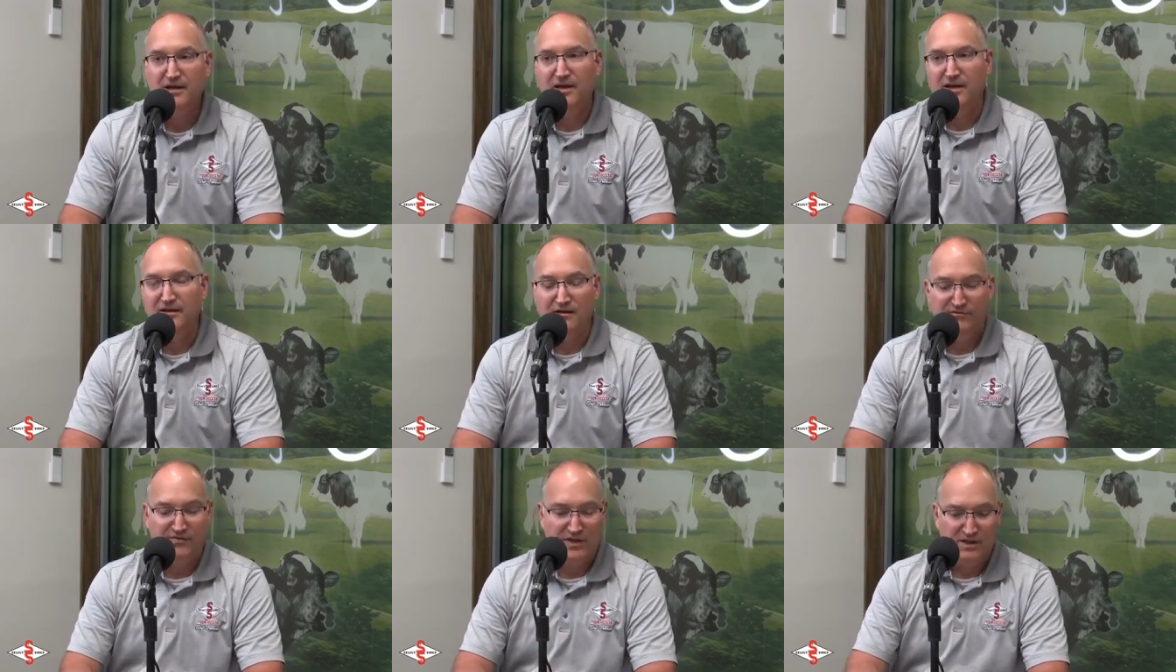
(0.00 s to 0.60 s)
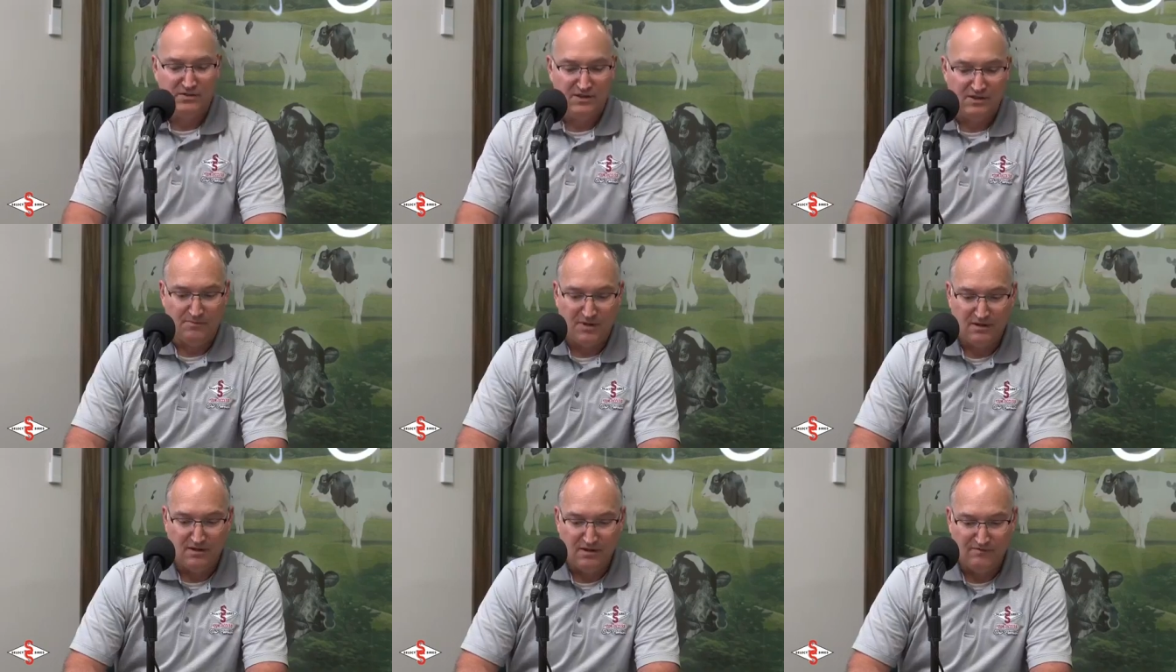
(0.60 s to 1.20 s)
and the
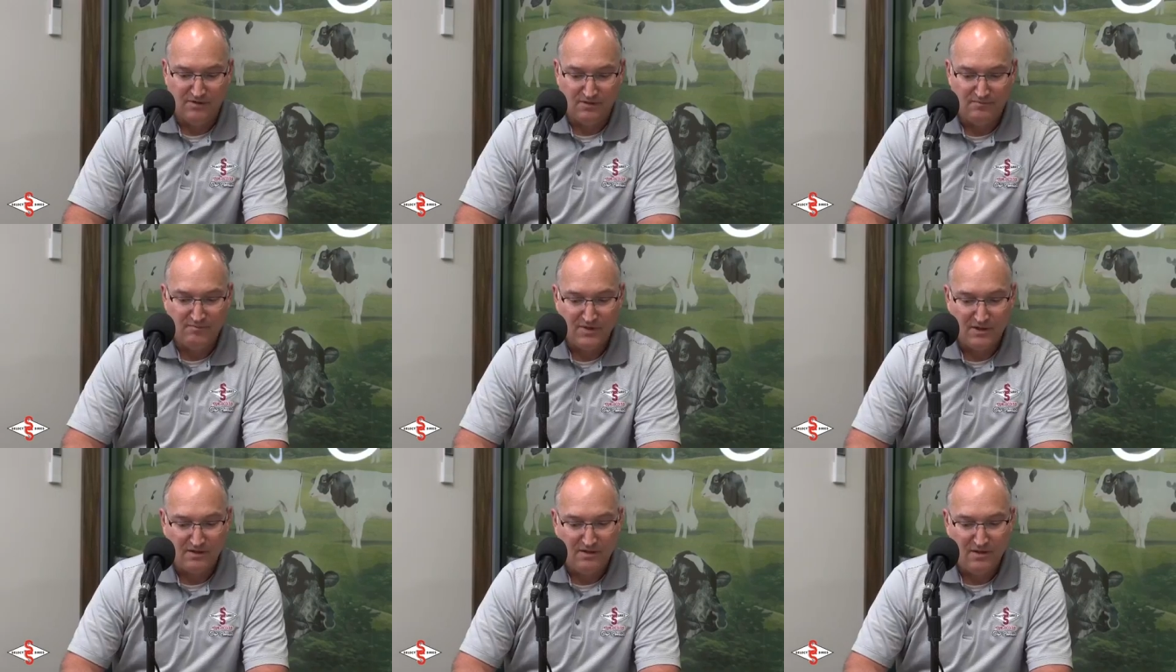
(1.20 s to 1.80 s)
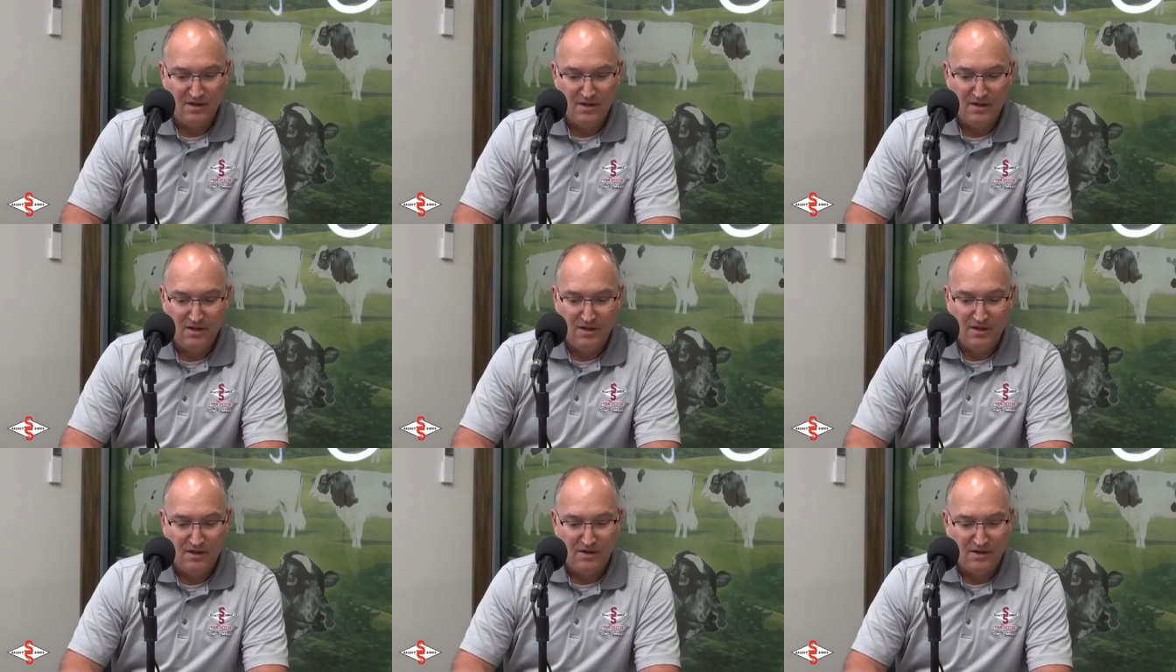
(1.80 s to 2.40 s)
phenotypic level.
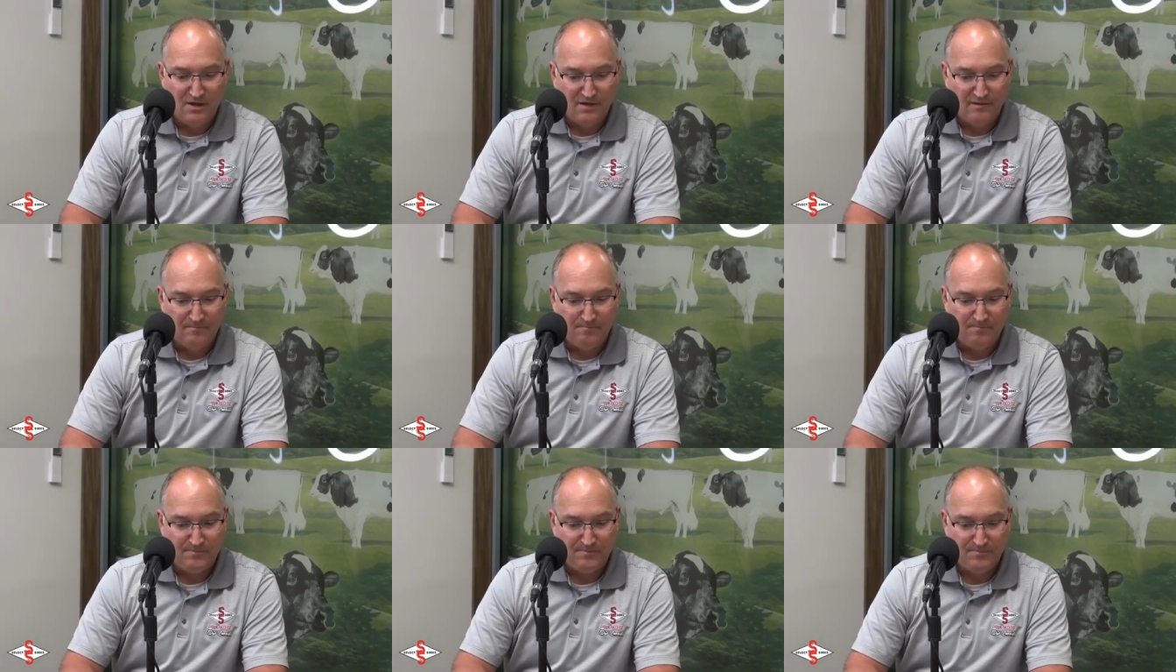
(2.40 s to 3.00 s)
Um,